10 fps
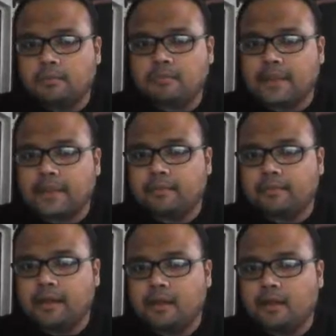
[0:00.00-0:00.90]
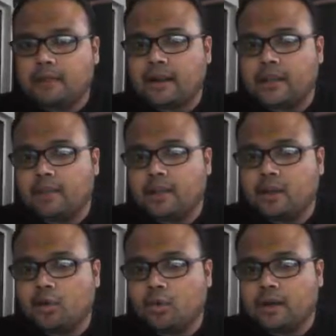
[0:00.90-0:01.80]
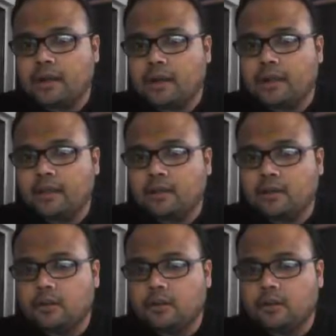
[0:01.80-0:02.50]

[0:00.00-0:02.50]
Market made a lower high,